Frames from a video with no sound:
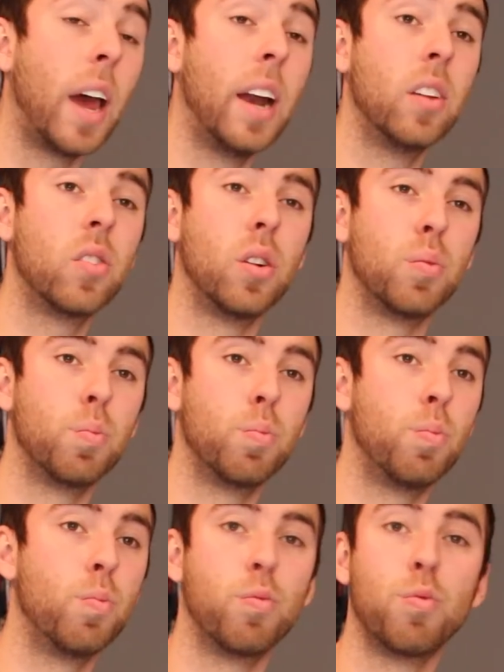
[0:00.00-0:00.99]
that as a
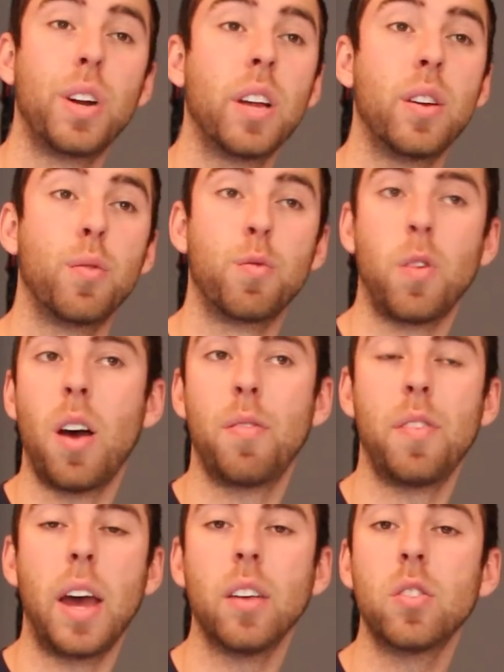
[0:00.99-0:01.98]
really
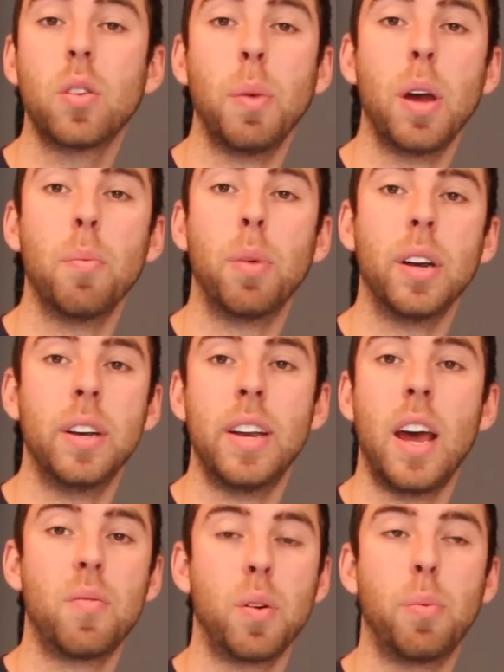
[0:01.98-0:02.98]
rough estimate, but
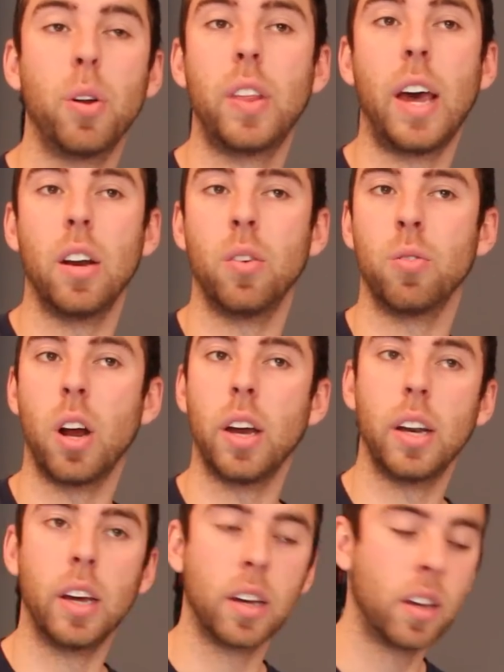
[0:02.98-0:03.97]
never put that in
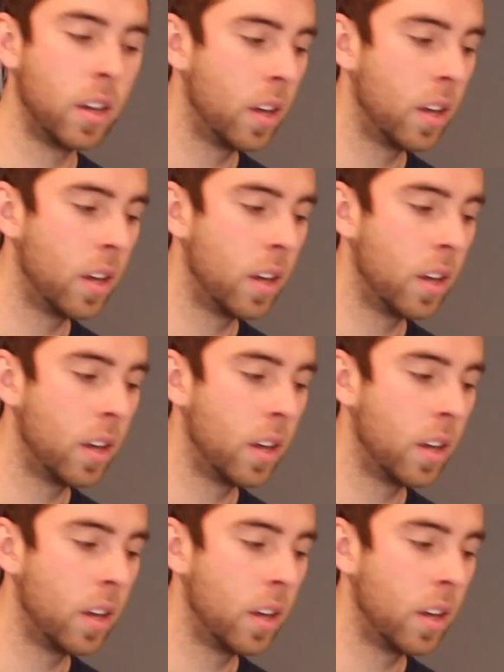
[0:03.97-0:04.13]
writing.